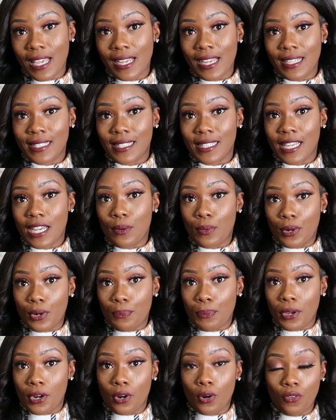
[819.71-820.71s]
like I said, with
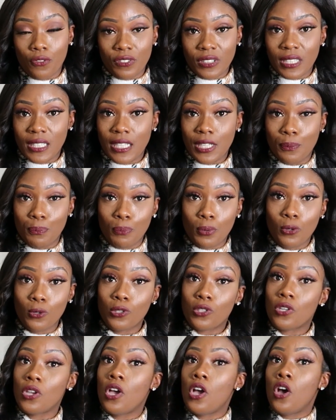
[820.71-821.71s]
a pair of over-the-knee
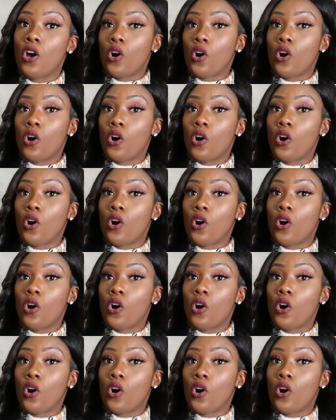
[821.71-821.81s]
boots,